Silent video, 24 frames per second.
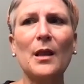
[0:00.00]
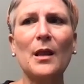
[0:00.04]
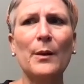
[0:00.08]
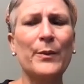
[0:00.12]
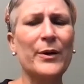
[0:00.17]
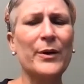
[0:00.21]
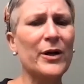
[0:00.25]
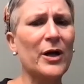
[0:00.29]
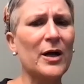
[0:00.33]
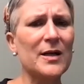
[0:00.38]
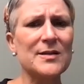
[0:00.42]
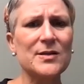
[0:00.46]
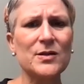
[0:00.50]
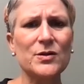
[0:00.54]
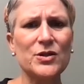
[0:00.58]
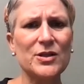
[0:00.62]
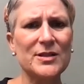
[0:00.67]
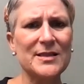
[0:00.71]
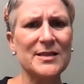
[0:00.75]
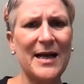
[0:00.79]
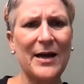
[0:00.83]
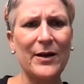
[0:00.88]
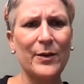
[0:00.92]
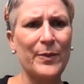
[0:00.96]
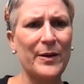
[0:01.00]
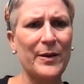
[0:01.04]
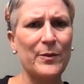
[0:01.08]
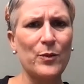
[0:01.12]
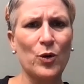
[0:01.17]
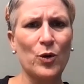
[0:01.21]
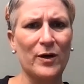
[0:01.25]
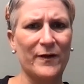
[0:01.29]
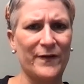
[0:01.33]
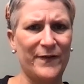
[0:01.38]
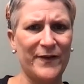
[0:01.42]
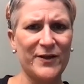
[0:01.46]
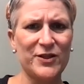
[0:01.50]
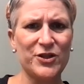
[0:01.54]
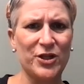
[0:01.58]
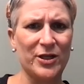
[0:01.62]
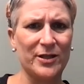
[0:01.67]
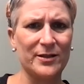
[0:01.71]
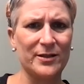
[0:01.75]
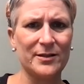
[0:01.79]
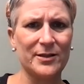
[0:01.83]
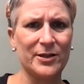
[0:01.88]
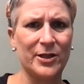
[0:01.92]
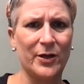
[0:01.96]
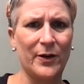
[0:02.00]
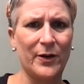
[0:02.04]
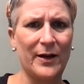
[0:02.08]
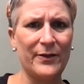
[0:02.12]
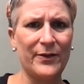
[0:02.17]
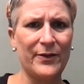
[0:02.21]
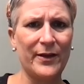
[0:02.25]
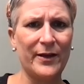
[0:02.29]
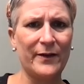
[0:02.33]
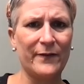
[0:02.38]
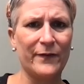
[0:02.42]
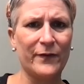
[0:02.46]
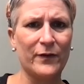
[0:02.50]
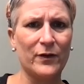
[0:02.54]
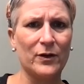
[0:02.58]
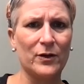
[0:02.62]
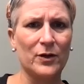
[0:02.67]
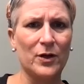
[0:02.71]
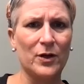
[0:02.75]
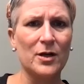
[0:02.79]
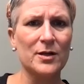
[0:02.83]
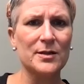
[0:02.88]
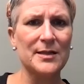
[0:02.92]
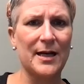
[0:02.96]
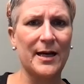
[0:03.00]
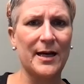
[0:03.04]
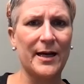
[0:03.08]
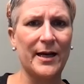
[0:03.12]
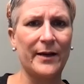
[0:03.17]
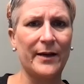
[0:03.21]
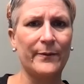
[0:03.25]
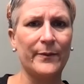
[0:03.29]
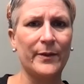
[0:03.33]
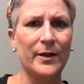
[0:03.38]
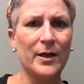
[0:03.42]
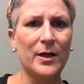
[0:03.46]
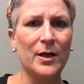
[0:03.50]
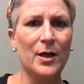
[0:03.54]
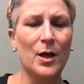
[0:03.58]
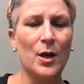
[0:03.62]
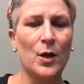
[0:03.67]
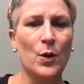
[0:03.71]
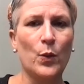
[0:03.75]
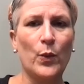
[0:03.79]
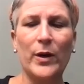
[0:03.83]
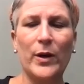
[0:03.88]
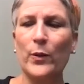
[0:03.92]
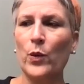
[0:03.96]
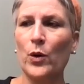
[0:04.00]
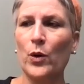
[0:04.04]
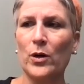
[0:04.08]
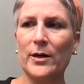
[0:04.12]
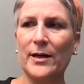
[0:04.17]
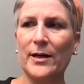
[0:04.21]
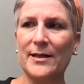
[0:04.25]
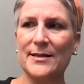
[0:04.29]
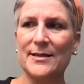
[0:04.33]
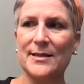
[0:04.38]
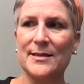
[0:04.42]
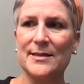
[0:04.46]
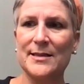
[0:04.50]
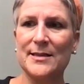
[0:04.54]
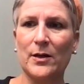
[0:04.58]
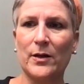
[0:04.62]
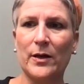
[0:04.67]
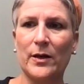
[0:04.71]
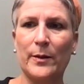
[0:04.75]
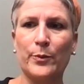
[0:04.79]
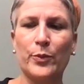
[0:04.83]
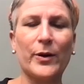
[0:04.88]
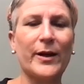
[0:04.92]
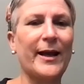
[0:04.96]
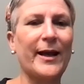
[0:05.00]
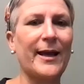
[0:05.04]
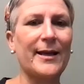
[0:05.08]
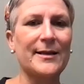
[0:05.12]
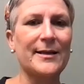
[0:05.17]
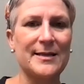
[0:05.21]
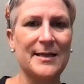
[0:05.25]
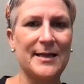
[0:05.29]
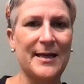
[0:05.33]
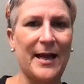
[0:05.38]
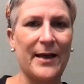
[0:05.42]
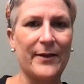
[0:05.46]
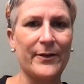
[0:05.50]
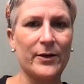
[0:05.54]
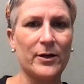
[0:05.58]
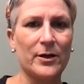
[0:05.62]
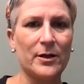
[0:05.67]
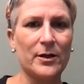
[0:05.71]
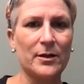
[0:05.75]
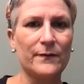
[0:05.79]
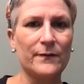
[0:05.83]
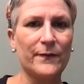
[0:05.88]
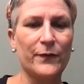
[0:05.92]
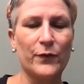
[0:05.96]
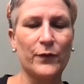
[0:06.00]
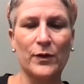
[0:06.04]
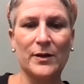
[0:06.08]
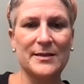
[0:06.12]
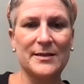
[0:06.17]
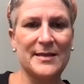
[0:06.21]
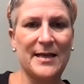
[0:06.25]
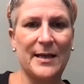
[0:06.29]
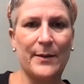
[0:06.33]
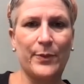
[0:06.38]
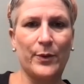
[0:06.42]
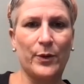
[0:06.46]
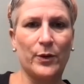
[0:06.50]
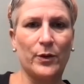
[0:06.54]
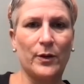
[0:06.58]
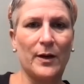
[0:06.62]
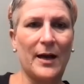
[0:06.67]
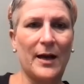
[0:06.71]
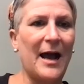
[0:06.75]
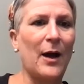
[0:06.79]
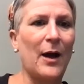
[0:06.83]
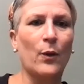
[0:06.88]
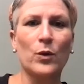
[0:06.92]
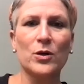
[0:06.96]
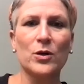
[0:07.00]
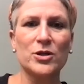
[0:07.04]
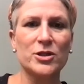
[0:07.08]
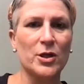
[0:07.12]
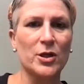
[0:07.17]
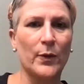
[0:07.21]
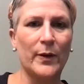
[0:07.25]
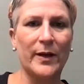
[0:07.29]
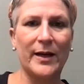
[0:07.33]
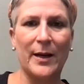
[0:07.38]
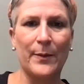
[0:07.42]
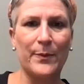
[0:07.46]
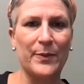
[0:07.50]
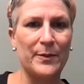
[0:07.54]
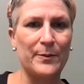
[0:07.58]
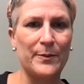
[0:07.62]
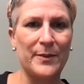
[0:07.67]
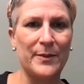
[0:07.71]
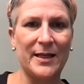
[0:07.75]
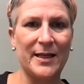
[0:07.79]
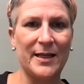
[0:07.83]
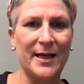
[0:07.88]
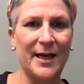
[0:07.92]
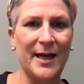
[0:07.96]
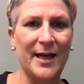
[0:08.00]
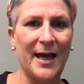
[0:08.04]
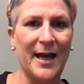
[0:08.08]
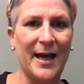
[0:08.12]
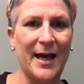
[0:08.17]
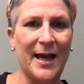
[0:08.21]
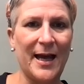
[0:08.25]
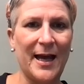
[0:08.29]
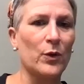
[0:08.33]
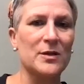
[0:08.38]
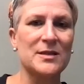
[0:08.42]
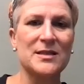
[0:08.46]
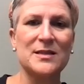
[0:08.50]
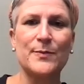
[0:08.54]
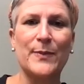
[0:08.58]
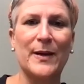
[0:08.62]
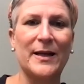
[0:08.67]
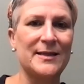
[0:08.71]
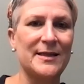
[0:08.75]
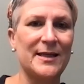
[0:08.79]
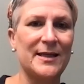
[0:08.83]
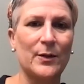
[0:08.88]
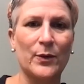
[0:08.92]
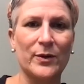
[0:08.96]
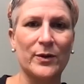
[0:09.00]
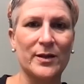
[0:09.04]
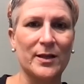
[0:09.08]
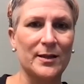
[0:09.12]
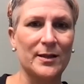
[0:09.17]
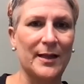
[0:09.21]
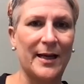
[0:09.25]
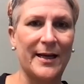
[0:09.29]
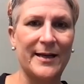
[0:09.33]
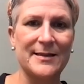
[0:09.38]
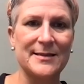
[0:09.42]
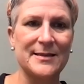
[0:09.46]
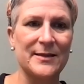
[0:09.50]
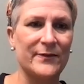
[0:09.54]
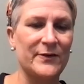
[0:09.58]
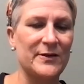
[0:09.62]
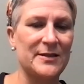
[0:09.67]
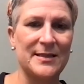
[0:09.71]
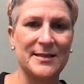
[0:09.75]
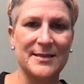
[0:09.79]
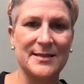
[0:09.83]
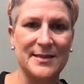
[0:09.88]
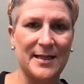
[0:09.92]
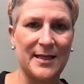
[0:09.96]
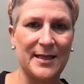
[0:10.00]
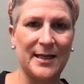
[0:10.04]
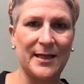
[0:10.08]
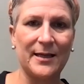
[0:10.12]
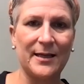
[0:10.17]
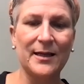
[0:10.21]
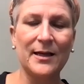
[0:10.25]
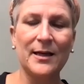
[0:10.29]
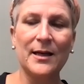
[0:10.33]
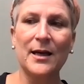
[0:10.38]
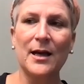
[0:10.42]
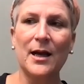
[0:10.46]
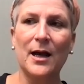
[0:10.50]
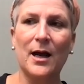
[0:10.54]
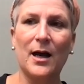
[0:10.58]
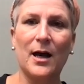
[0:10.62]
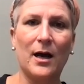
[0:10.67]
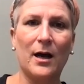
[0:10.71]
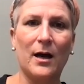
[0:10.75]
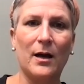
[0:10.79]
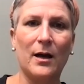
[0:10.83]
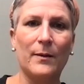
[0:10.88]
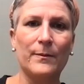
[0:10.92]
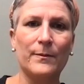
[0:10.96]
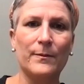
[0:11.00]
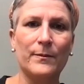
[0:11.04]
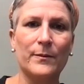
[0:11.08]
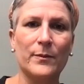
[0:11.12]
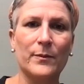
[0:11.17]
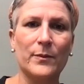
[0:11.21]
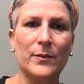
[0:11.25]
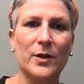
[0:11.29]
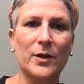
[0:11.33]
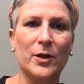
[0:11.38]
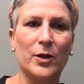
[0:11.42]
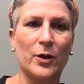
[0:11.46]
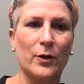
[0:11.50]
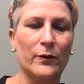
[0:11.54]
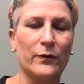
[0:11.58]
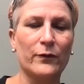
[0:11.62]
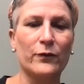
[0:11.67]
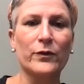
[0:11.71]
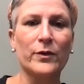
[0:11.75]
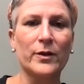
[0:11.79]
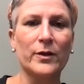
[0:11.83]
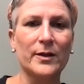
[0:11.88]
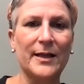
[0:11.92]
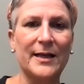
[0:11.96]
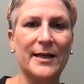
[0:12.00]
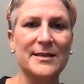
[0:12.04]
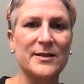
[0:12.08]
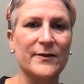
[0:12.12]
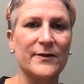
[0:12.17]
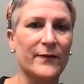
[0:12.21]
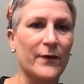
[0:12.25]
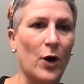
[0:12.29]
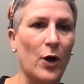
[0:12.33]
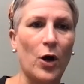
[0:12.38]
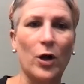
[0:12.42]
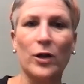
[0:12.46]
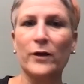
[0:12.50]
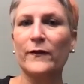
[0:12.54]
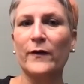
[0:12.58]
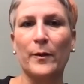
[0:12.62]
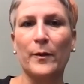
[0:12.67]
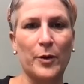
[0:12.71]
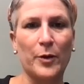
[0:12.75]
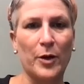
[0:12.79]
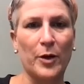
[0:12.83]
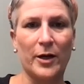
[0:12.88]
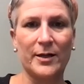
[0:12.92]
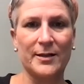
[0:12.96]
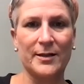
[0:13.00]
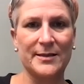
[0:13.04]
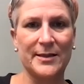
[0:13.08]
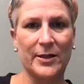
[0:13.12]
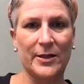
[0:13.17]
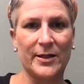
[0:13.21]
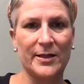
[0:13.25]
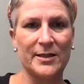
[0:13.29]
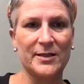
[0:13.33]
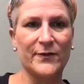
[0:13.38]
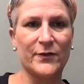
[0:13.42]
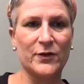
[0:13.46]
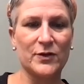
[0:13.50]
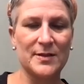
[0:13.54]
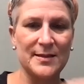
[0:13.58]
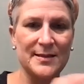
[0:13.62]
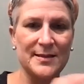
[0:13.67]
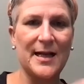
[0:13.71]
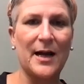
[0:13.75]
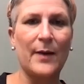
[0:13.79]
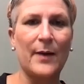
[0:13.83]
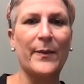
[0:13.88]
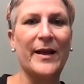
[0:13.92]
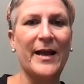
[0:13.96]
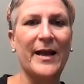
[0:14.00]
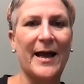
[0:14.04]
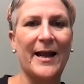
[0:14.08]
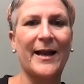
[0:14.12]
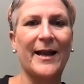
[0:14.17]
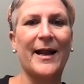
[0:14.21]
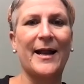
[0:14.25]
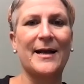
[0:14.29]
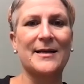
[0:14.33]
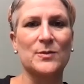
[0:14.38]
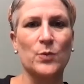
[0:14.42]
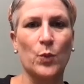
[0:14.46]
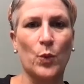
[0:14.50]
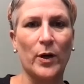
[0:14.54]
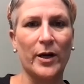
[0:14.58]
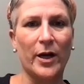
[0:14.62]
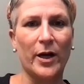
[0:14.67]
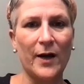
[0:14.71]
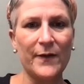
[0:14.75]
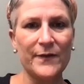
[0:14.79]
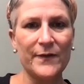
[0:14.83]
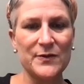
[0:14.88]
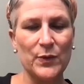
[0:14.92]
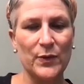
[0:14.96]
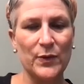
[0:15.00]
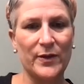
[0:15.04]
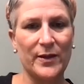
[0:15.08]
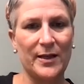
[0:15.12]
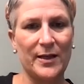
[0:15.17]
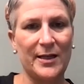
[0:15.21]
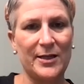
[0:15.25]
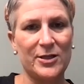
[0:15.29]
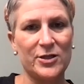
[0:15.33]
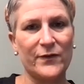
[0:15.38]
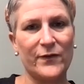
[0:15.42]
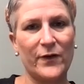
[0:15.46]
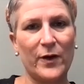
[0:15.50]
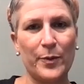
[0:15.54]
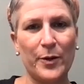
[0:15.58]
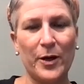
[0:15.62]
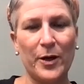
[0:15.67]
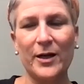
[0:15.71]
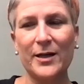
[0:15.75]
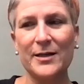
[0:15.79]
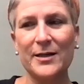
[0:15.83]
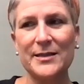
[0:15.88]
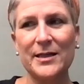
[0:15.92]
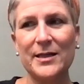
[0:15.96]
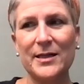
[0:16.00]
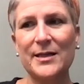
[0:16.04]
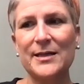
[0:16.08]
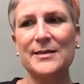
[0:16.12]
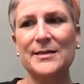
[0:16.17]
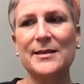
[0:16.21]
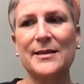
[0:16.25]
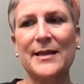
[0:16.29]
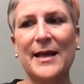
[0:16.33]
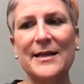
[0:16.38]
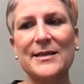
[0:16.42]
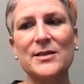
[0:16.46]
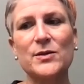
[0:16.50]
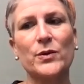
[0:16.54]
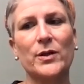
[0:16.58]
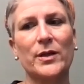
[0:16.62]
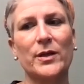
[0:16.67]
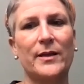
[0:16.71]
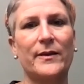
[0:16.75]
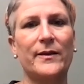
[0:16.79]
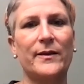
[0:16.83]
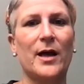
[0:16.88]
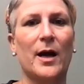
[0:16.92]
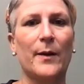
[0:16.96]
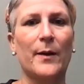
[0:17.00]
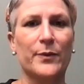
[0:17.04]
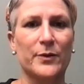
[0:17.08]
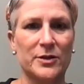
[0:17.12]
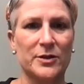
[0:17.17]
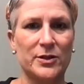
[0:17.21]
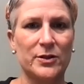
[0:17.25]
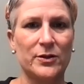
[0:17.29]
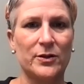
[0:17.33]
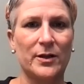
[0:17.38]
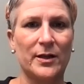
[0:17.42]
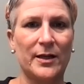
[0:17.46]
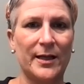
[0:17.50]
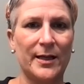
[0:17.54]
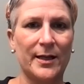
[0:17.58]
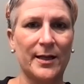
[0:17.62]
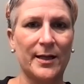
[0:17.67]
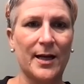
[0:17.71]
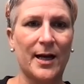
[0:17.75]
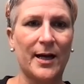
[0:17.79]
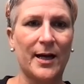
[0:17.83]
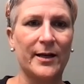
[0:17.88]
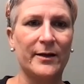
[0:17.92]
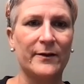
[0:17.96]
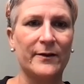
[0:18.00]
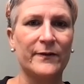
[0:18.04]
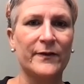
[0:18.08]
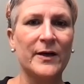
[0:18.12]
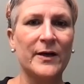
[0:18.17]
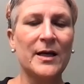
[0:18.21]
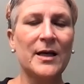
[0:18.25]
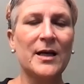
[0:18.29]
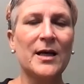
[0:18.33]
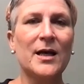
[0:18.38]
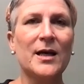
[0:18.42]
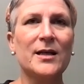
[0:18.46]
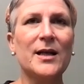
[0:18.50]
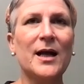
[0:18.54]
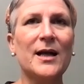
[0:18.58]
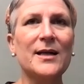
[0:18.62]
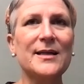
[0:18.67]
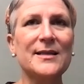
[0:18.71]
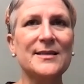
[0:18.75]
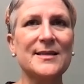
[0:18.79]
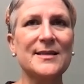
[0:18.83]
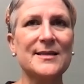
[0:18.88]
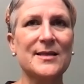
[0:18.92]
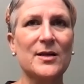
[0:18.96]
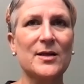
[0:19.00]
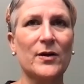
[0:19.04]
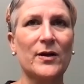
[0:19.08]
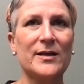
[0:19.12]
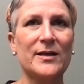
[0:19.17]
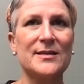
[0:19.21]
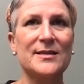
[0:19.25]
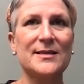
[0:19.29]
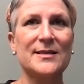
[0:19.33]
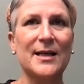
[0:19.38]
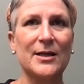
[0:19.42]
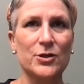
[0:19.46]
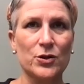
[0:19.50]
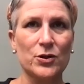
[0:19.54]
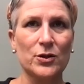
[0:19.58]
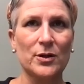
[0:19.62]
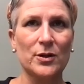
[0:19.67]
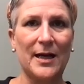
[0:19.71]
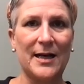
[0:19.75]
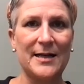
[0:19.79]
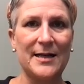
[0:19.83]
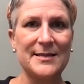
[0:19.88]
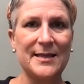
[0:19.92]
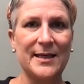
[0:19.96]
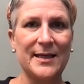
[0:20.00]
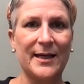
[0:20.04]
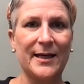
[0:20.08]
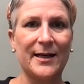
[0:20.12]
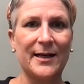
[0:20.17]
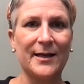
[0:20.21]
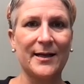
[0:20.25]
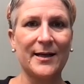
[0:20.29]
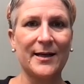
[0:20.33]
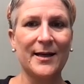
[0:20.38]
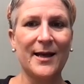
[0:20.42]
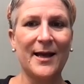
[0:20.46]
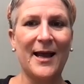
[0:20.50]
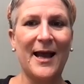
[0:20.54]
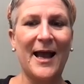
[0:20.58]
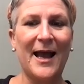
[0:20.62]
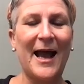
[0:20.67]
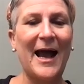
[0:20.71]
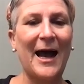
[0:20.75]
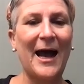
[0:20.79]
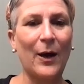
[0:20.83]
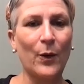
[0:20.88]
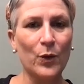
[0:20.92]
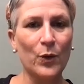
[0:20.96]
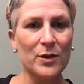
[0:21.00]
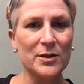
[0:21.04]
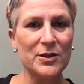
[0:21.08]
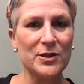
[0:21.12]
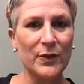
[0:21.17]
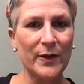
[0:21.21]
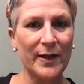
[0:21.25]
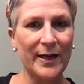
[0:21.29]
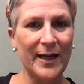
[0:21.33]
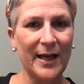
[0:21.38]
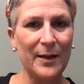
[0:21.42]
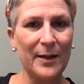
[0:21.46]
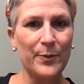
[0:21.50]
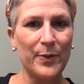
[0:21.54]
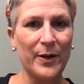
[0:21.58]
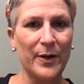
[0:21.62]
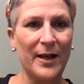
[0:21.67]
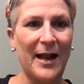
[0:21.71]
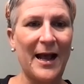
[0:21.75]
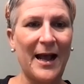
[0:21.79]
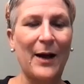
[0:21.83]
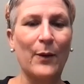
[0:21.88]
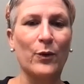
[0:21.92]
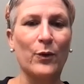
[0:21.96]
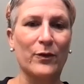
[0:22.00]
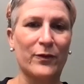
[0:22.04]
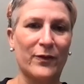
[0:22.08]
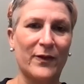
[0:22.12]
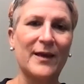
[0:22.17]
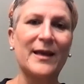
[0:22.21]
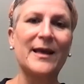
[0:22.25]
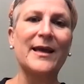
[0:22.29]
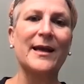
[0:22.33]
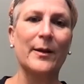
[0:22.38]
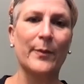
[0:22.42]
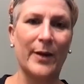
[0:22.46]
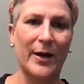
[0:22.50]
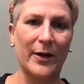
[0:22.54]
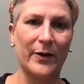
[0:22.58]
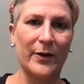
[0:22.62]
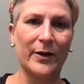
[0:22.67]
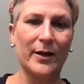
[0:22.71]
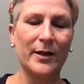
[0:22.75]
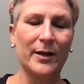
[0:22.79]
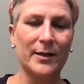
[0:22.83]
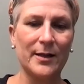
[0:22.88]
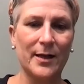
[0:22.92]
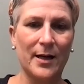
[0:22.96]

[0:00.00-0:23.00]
But also just how to be more efficient. I think for a long time, we weren't necessarily bringing together, for example, how we're showing up in media, how we're spending with the likes of a Disney, through the lens of all of our product areas, versus coming at it as one-offs within each of our product areas. And that's really the opportunity, and kind of not necessarily centralizing how we're doing it, but how we're thinking about it.